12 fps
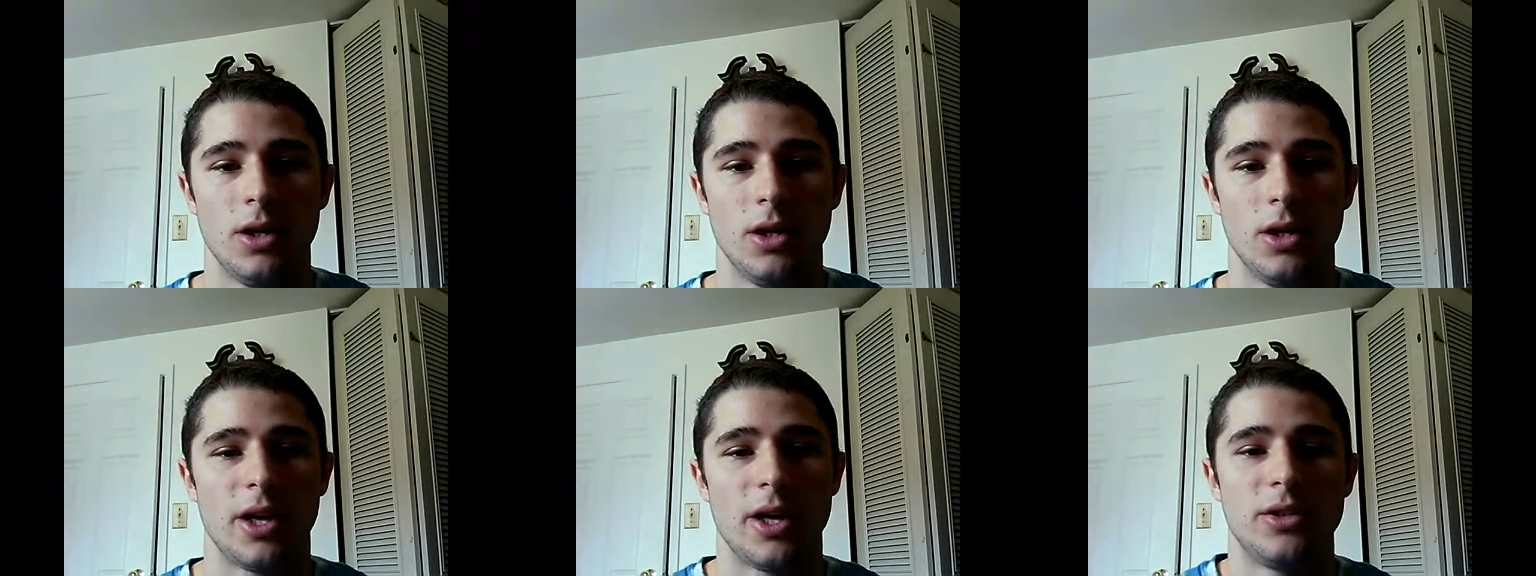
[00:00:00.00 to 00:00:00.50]

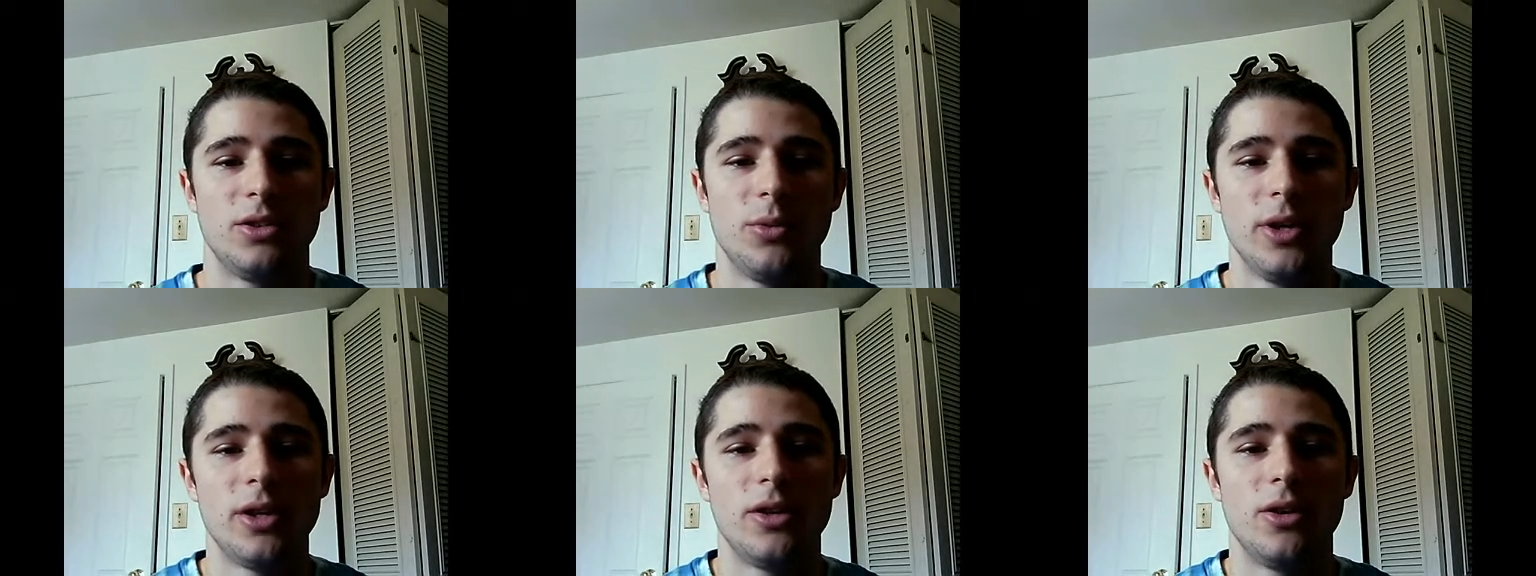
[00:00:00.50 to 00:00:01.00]
Okay, so
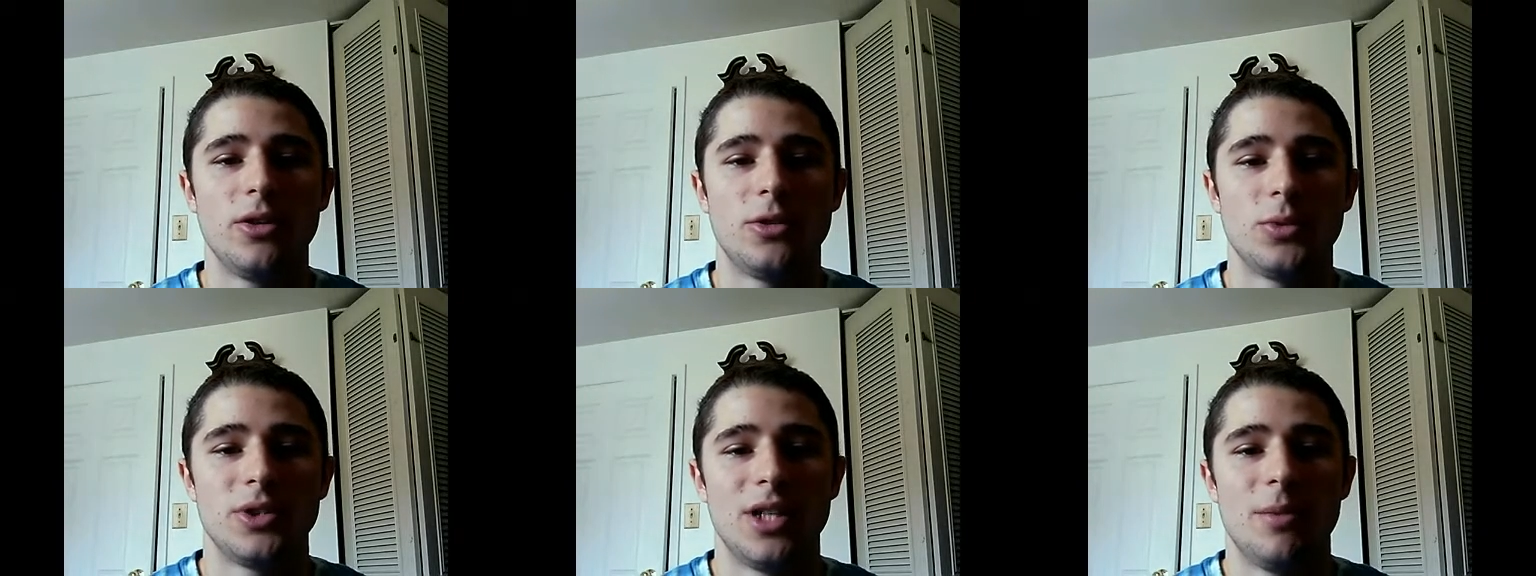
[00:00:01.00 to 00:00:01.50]
what I
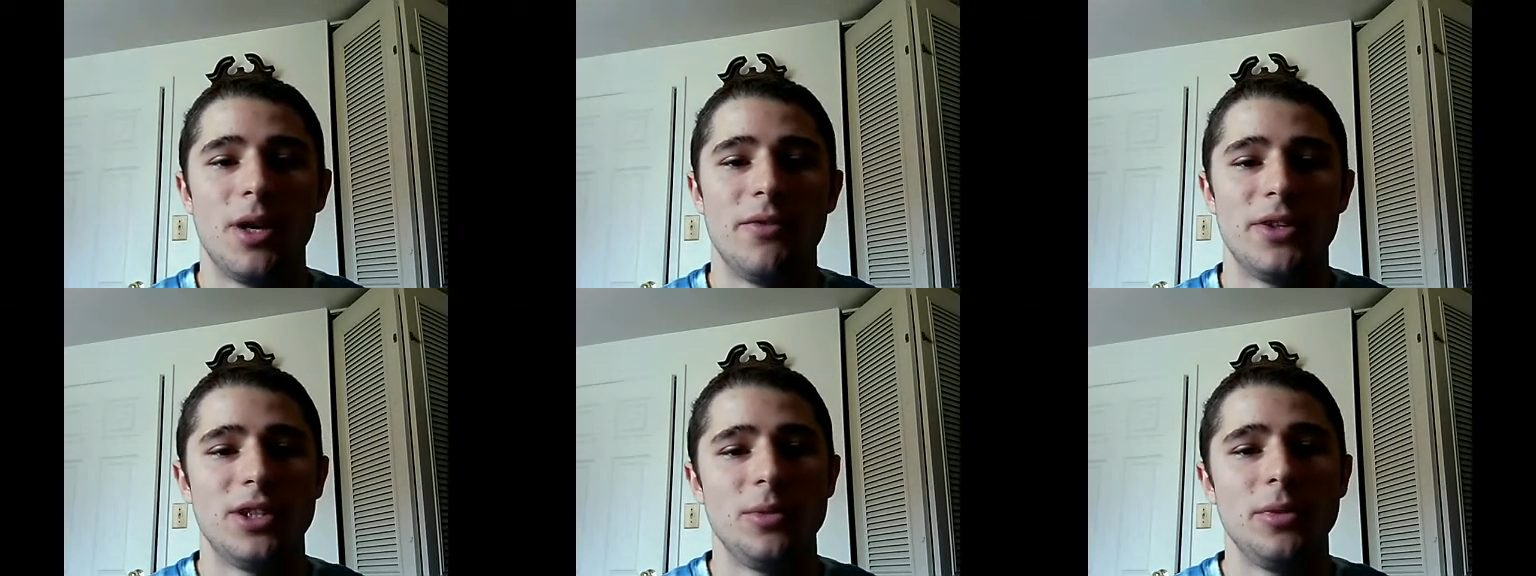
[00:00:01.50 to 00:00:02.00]
noticed was that my
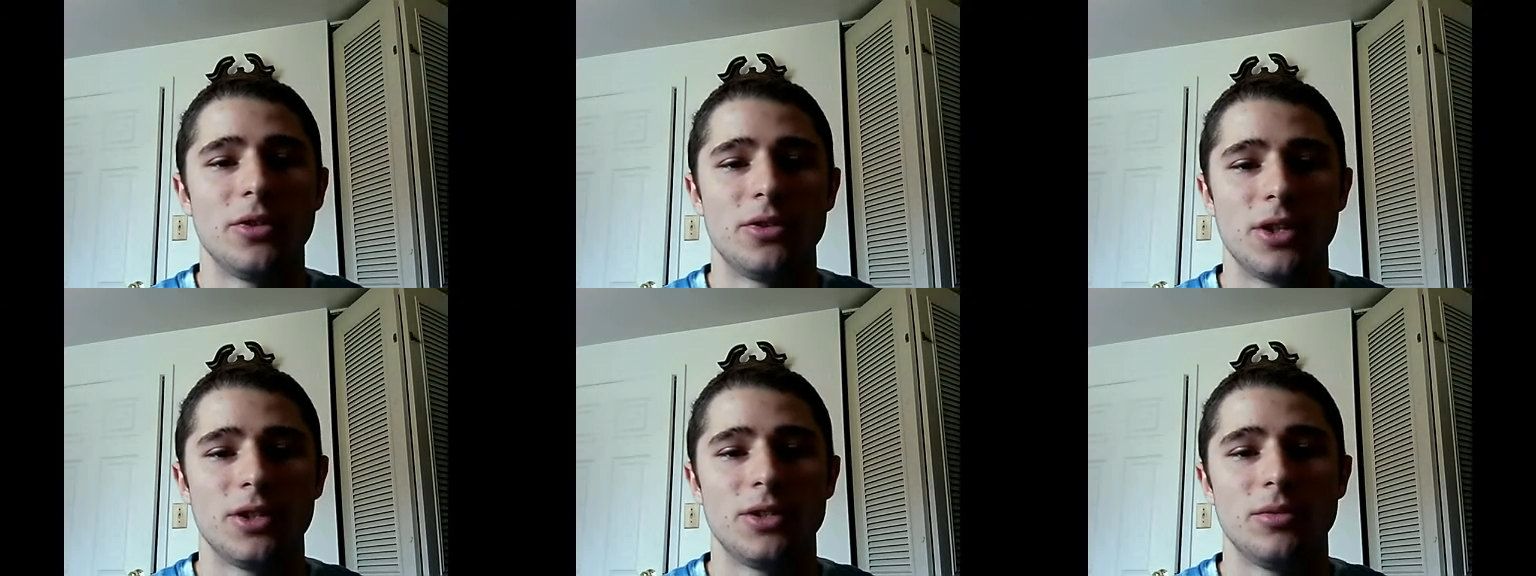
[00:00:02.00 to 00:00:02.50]
vestibular
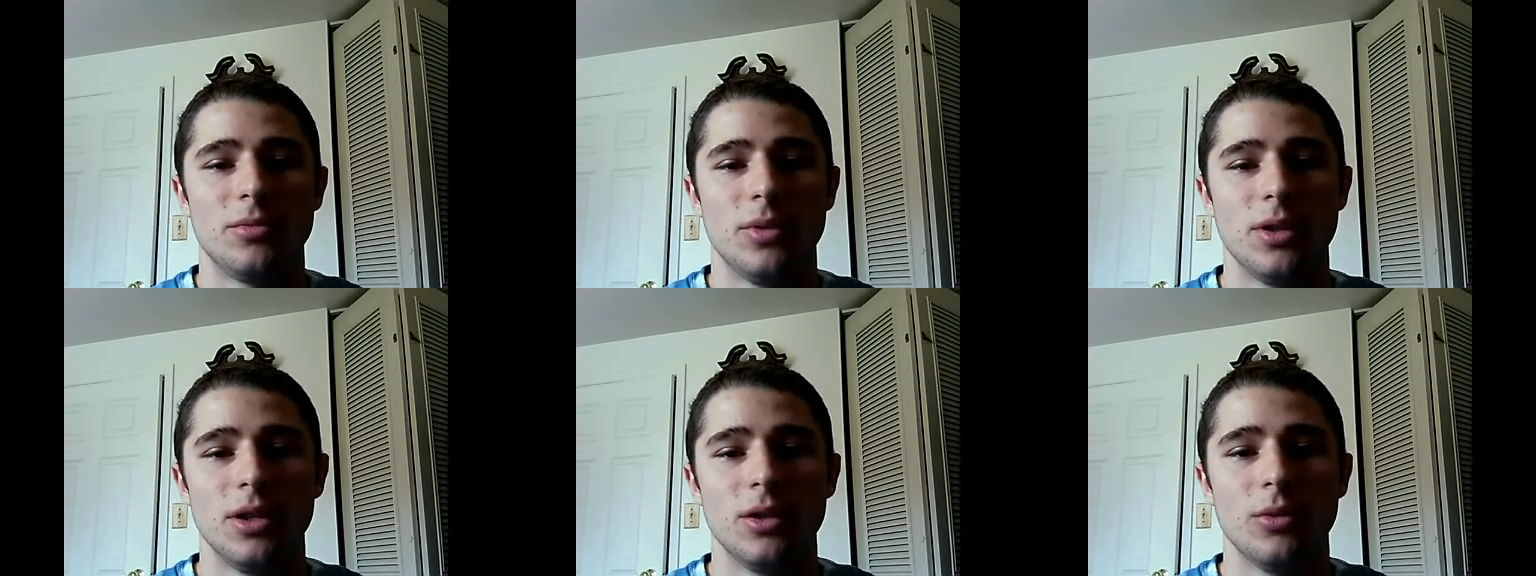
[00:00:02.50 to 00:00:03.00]

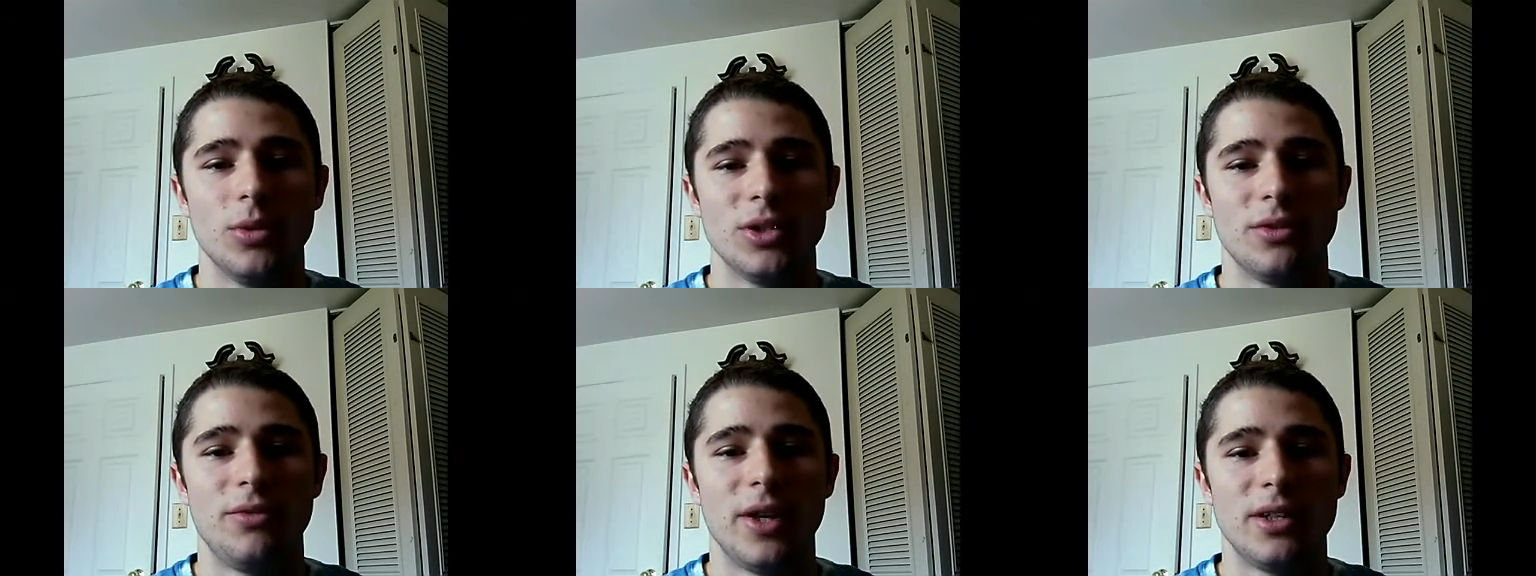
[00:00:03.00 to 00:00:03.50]
system uh,
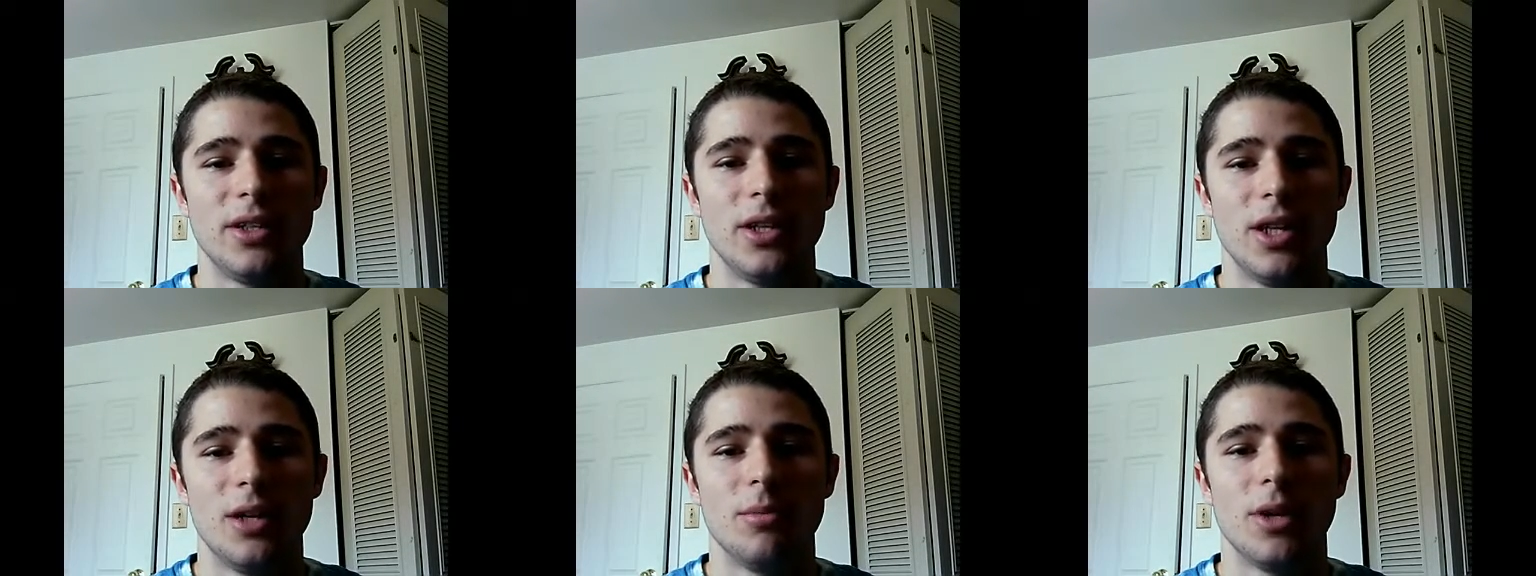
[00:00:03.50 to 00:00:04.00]
was
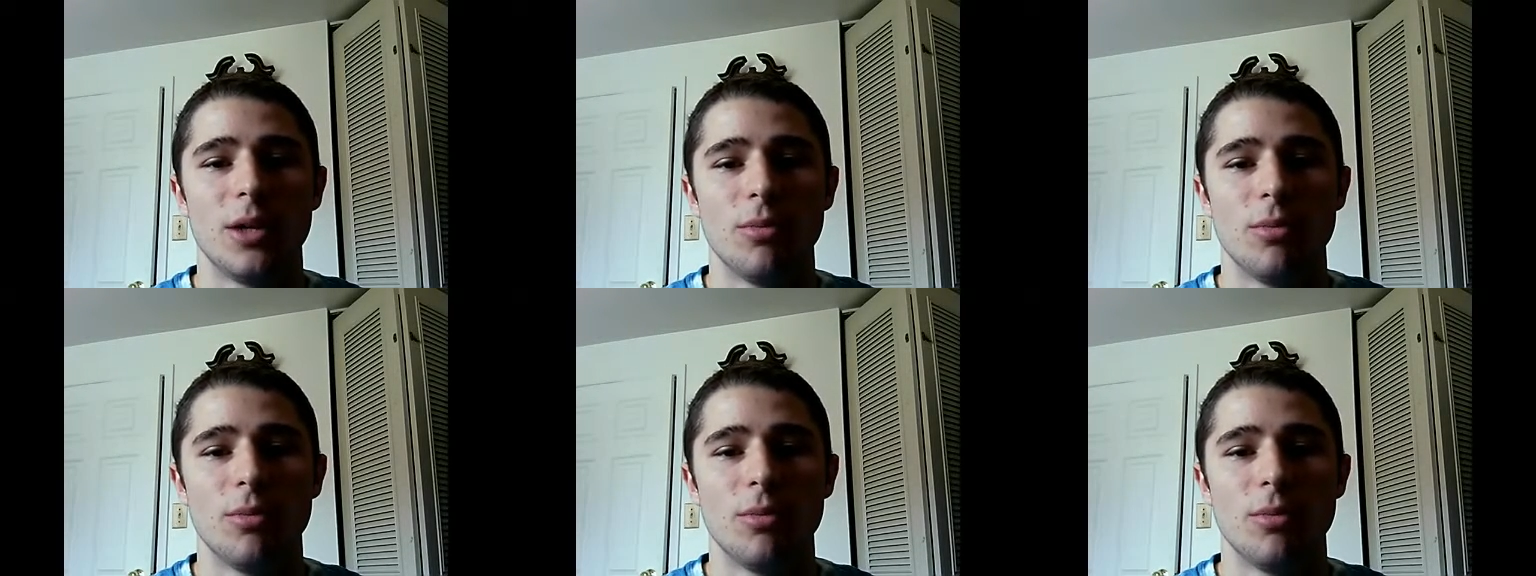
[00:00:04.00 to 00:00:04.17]
affected and my